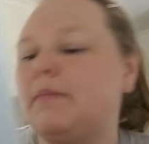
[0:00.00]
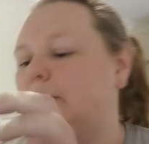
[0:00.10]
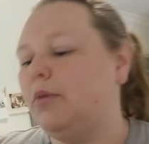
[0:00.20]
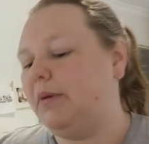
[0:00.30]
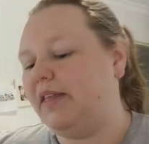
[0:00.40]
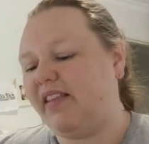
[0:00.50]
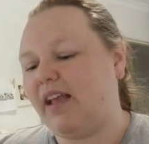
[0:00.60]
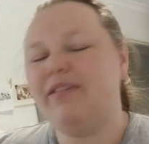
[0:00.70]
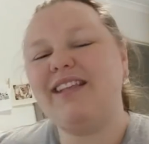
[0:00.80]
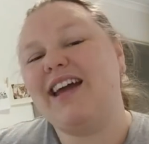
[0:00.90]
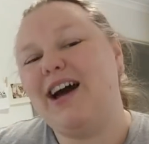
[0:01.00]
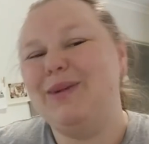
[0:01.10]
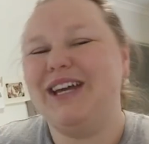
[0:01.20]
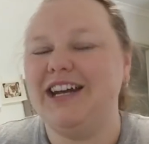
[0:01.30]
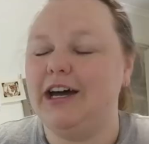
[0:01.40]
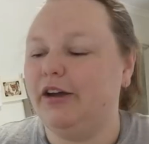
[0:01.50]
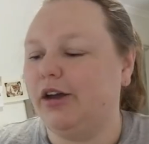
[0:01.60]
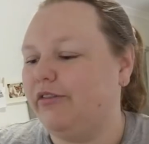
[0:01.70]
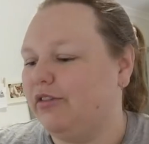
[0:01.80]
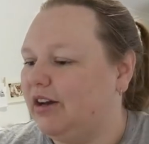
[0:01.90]
mum bought me this. I was like umming and
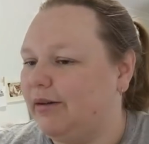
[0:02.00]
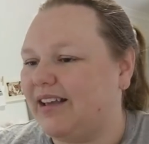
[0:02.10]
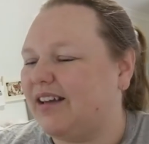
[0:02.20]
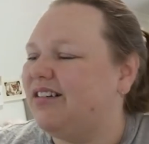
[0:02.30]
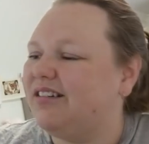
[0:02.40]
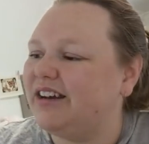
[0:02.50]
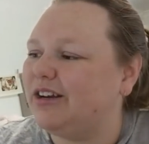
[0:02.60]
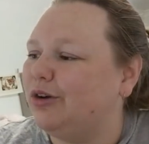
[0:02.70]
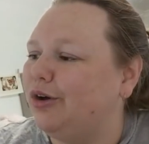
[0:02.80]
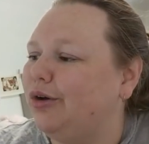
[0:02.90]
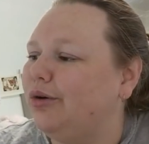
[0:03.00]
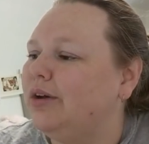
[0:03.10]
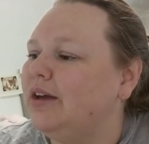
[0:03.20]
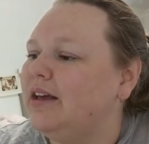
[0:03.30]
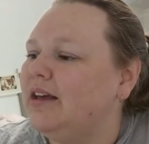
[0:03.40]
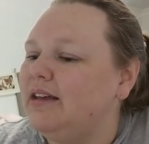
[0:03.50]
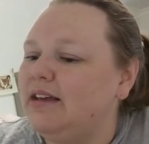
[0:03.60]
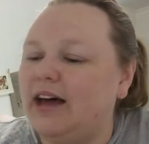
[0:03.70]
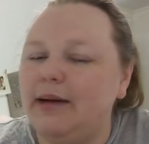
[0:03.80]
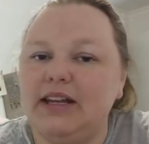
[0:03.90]
ahhing over it. I was like, oh, I don't know.
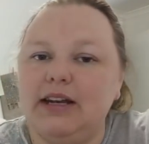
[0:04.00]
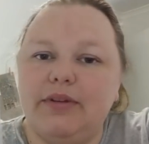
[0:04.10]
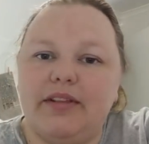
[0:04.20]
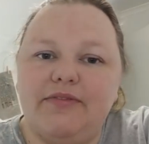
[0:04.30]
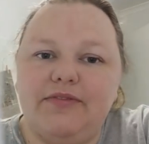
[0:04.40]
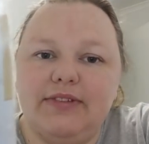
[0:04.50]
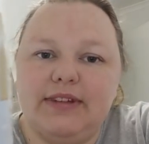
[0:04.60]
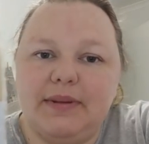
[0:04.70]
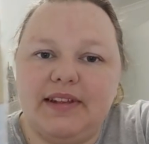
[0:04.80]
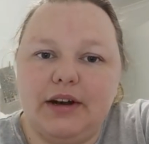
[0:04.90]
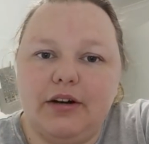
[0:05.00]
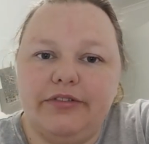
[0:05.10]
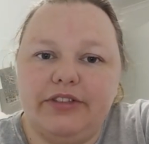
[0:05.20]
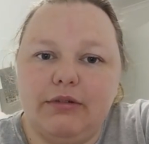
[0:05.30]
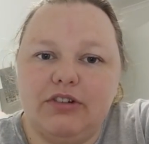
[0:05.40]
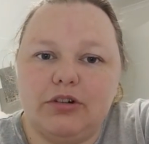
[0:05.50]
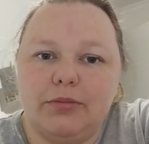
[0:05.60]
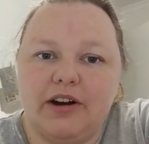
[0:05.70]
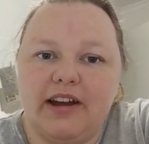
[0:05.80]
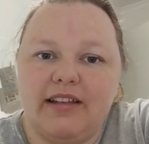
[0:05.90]
I mean, it was 50% off the
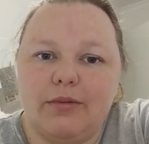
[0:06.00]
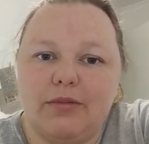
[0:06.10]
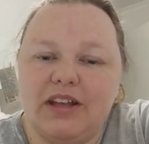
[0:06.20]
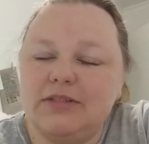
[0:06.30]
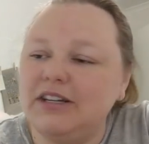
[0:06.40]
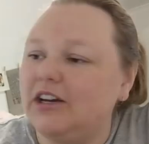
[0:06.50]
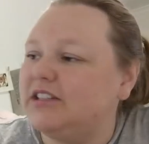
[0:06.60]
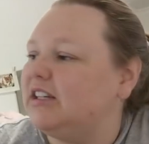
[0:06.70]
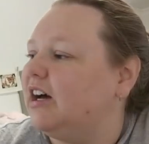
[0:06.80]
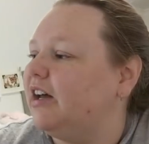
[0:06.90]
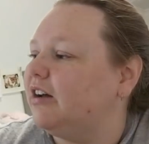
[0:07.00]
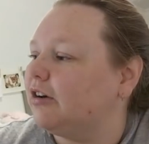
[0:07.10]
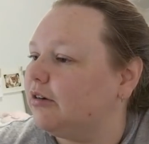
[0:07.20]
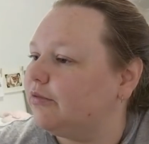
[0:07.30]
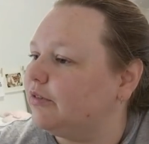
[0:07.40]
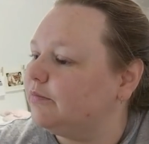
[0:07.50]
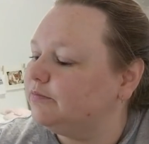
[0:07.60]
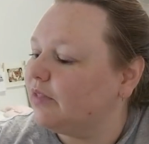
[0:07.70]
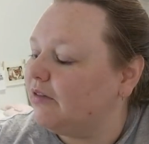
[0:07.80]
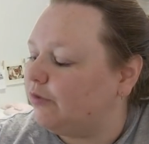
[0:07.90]
original price. It was meant to be 99. I got it for
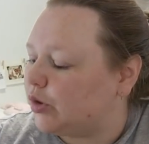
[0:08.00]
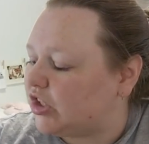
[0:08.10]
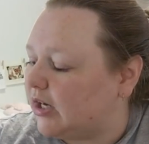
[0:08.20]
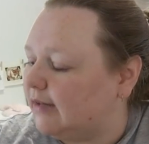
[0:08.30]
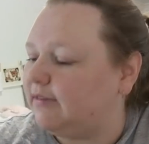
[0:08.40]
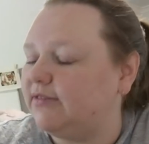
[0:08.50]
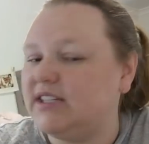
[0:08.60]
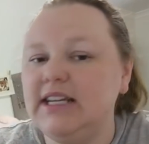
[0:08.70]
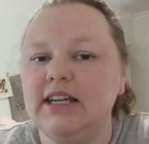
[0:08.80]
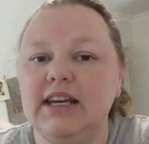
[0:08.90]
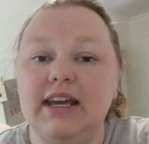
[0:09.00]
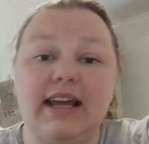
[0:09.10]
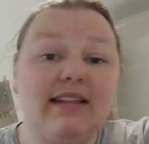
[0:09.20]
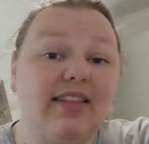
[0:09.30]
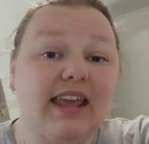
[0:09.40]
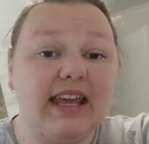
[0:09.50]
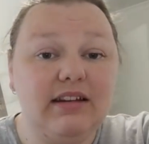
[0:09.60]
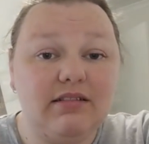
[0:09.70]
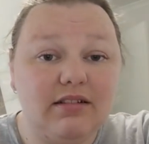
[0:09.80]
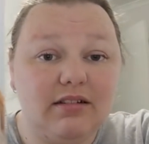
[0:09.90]
49.50. It's the
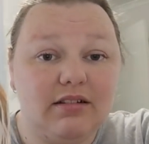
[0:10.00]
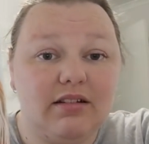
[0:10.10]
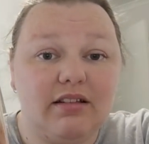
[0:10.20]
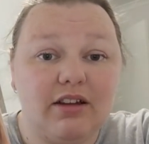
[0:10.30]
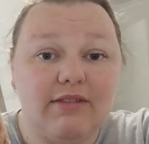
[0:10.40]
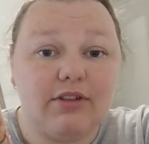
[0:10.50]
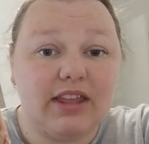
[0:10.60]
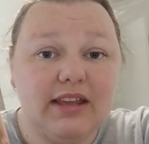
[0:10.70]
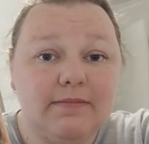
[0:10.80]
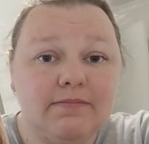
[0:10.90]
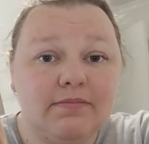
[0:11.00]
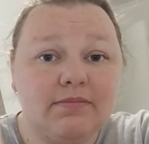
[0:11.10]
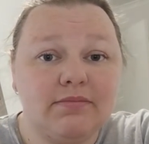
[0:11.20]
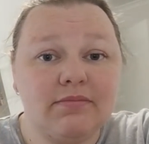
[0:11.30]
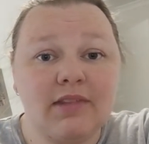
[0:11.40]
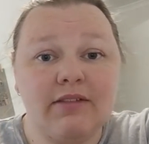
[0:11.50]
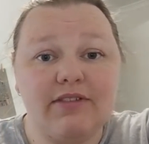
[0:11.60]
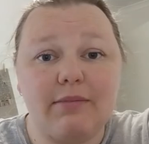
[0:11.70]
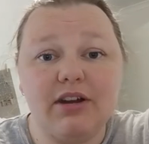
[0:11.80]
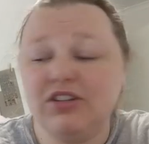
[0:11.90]
kit. It's got everything.
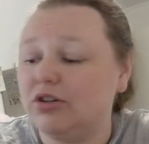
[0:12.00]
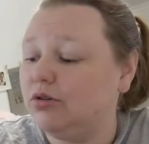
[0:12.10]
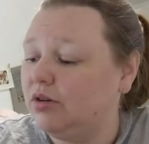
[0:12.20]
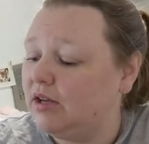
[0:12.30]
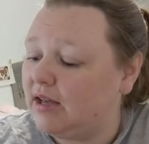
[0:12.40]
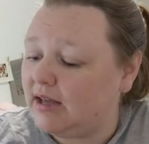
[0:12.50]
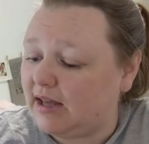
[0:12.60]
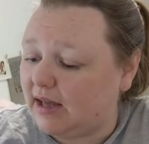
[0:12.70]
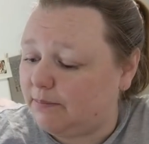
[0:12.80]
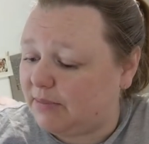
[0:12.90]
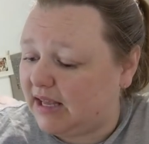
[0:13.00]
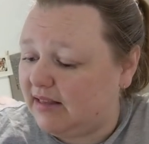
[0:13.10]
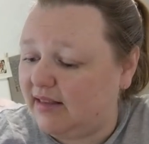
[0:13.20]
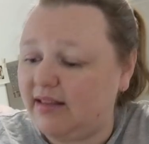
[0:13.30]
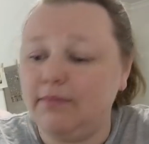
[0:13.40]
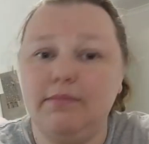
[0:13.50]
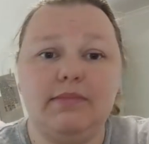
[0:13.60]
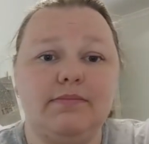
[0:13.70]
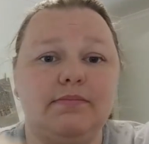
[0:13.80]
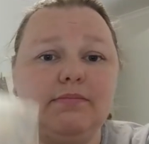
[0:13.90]
Fabric too. Um, beads,
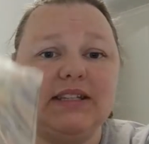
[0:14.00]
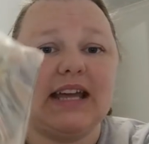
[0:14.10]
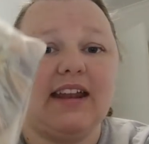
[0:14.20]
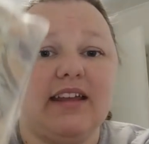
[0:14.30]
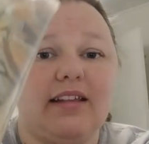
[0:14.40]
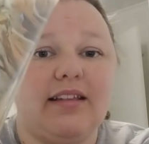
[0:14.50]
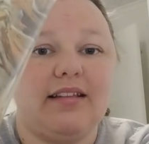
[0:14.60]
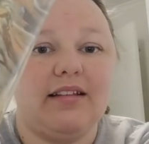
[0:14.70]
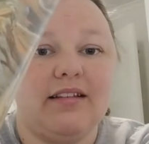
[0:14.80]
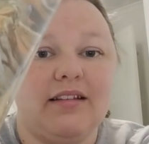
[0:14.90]
metallics.